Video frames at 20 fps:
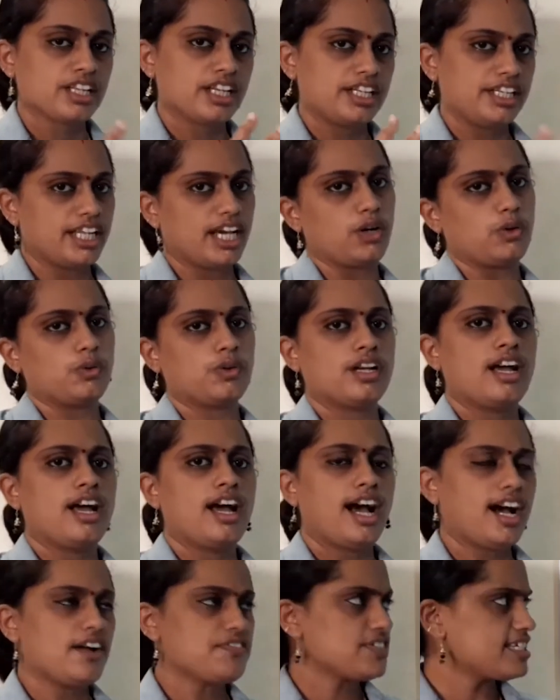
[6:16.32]
Now,
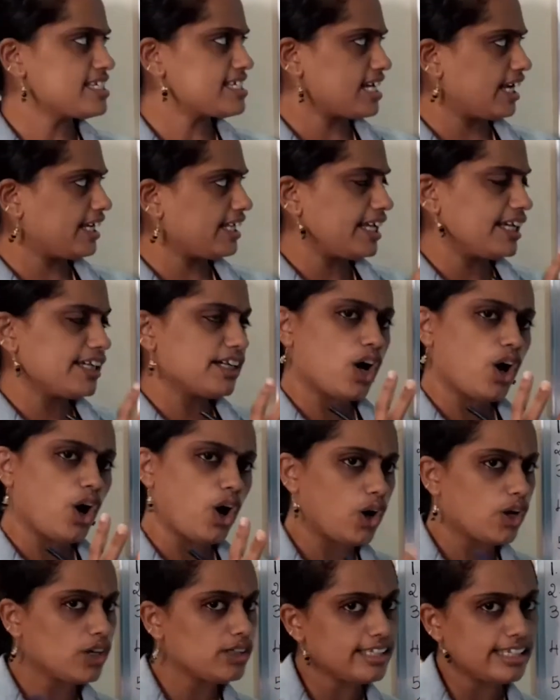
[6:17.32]
after studying
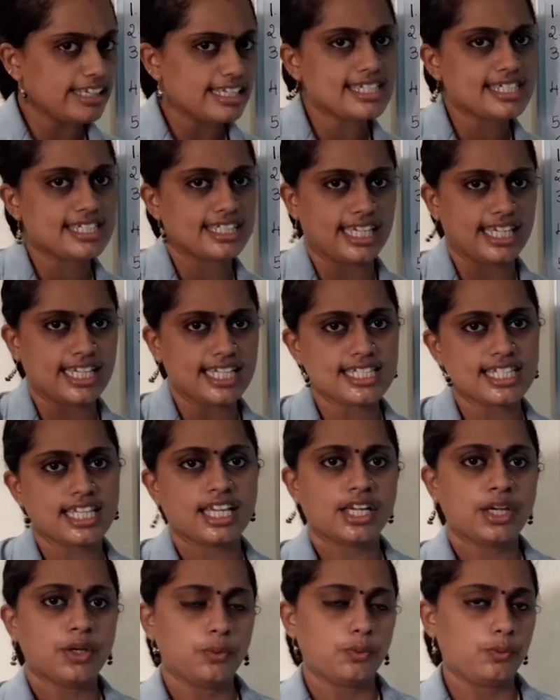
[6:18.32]
all these things,
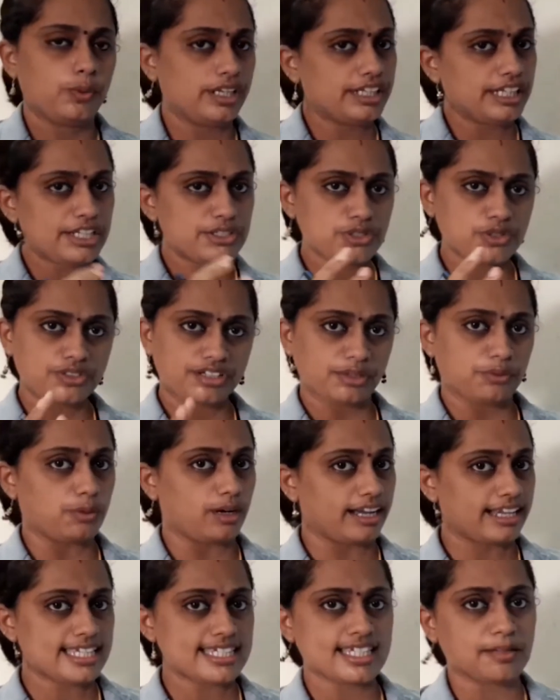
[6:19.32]
we need to
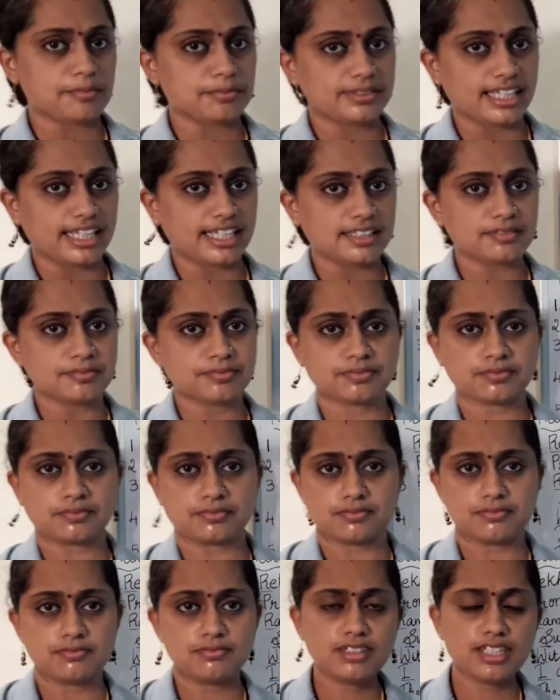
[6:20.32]
revise something.
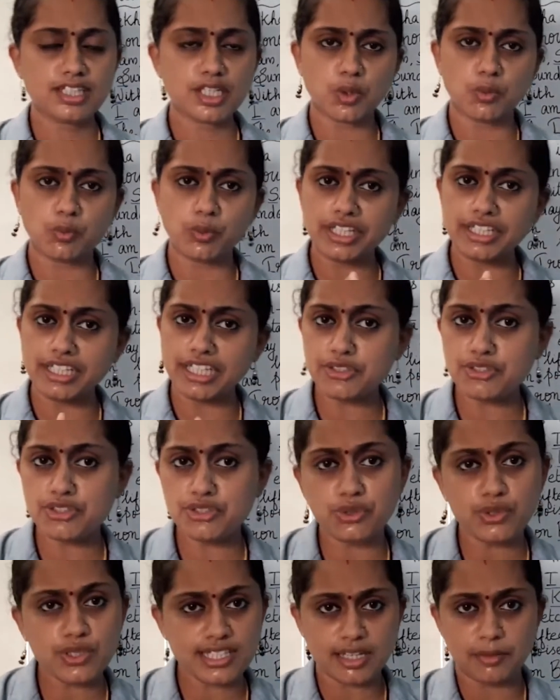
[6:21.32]
We need to
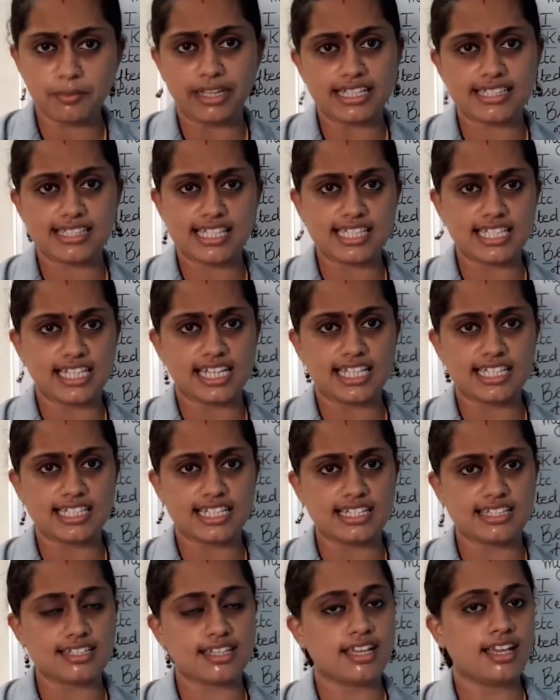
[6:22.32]
do some
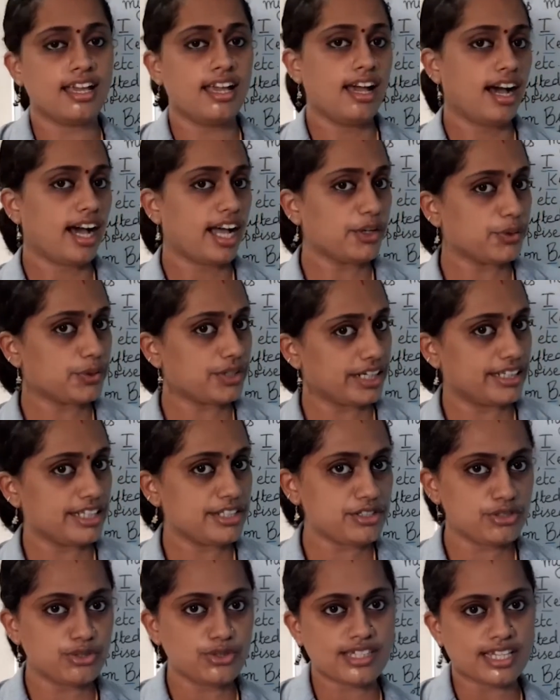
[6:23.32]
exercises. Are you ready to
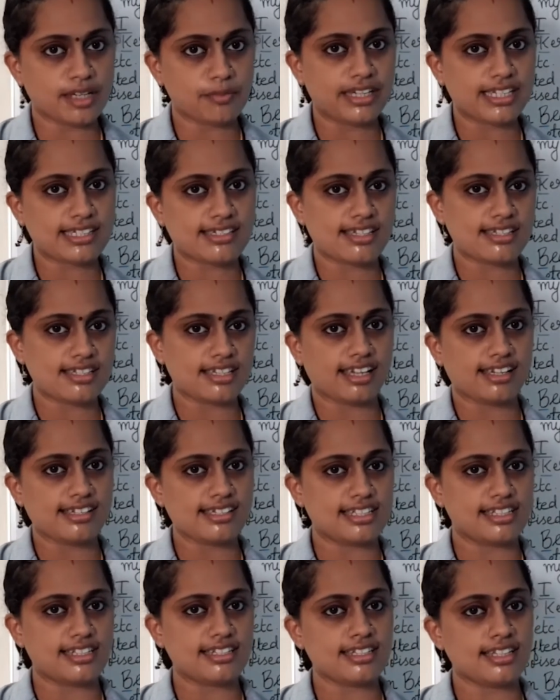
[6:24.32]
do some
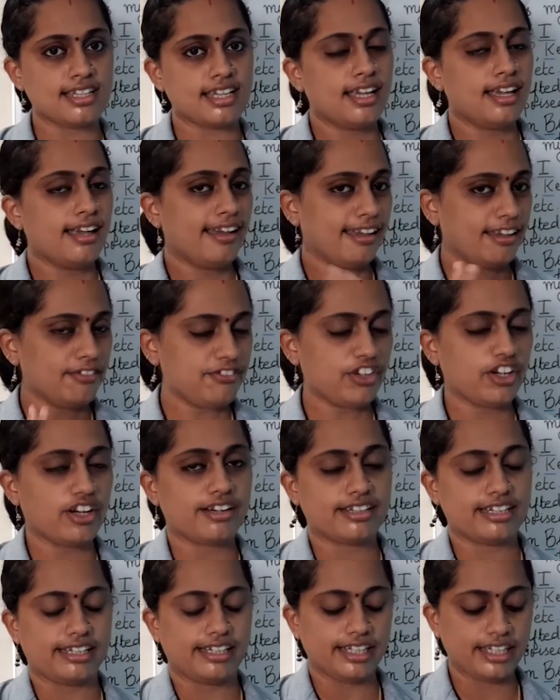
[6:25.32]
exercises? If you are
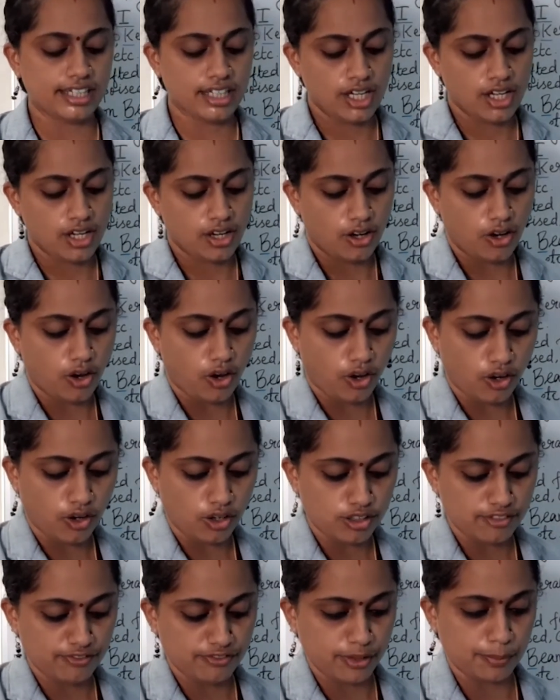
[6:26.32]
ready, all
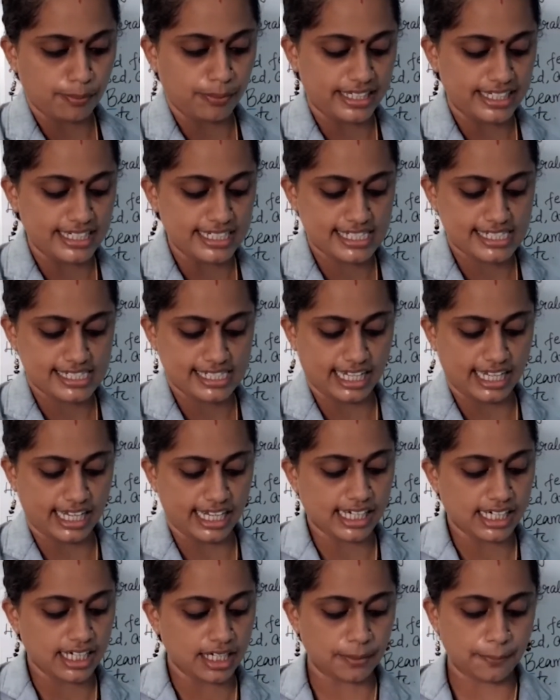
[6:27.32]
of you please
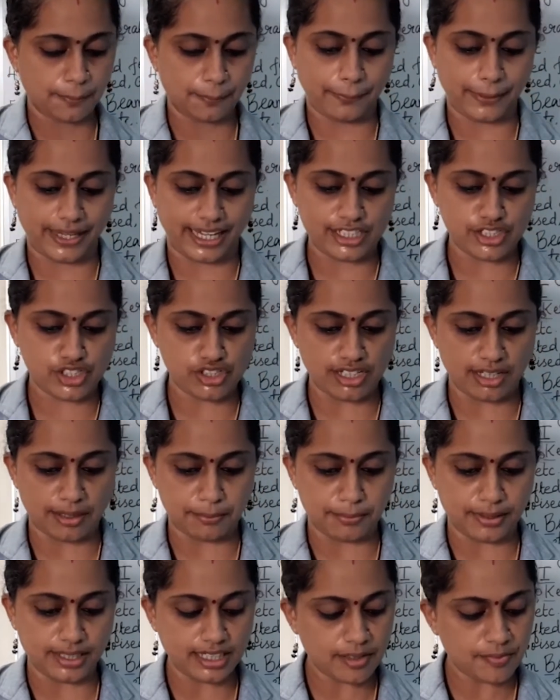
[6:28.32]
take page
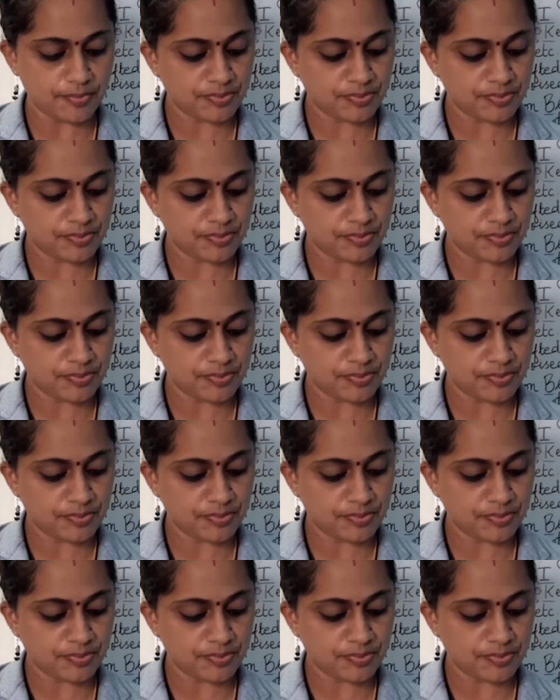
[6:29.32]
number